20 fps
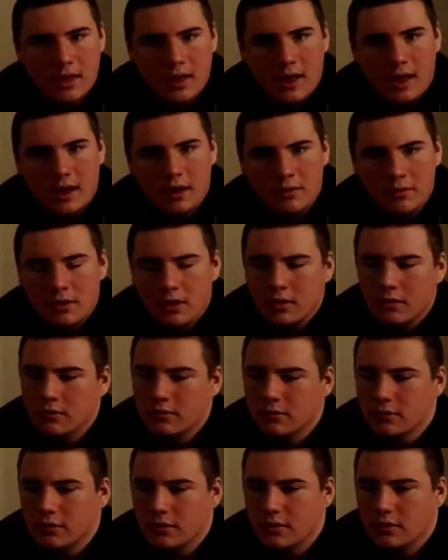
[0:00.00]
don't know
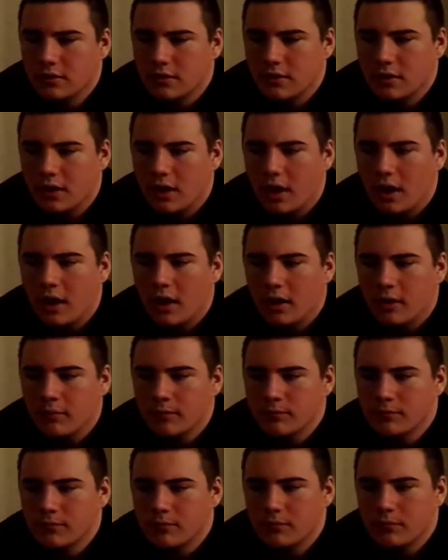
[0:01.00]

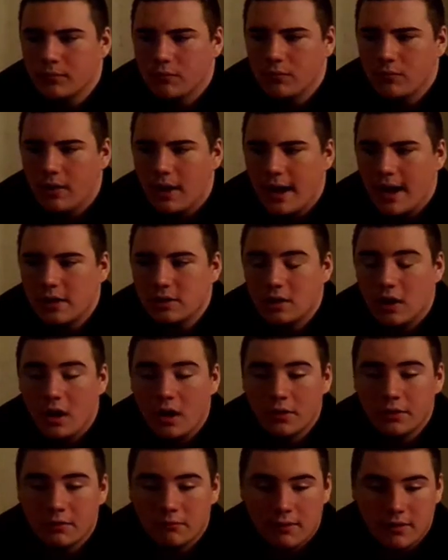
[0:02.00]
how long
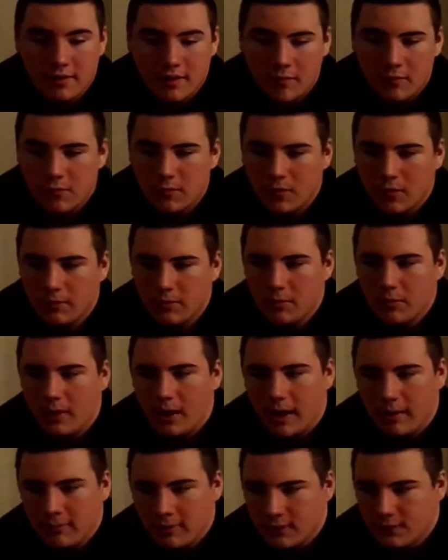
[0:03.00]
the runtime was gonna be. We're
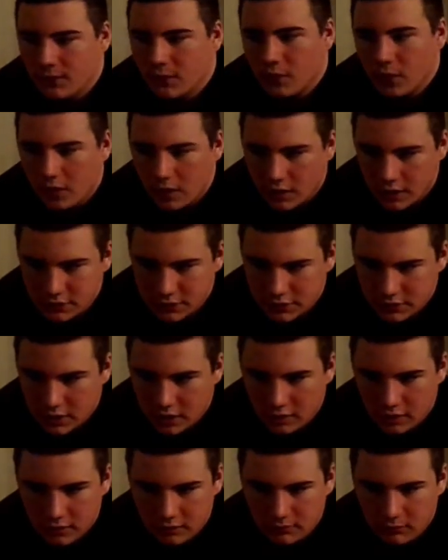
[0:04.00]
aiming for
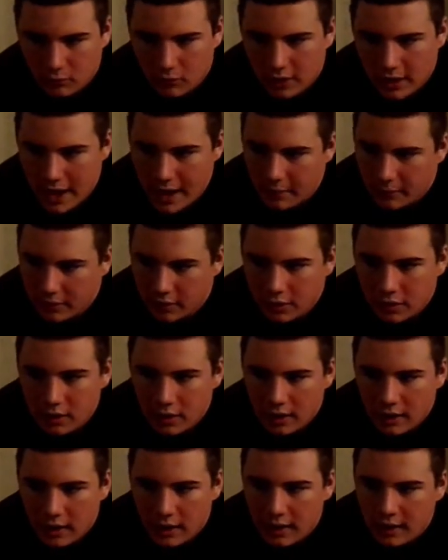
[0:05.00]
1 hour
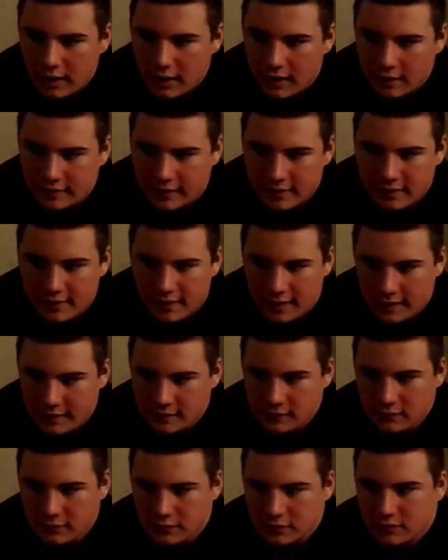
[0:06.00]
and like 10
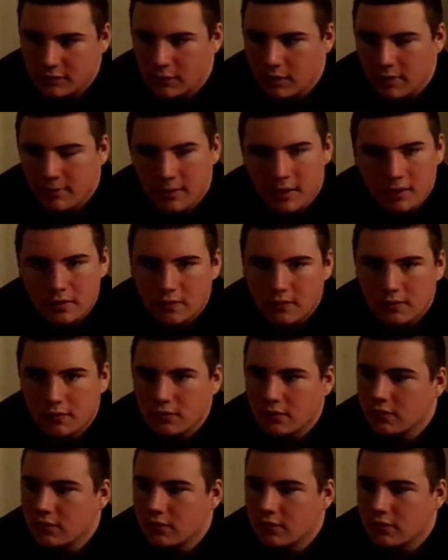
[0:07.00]
or 20 minutes.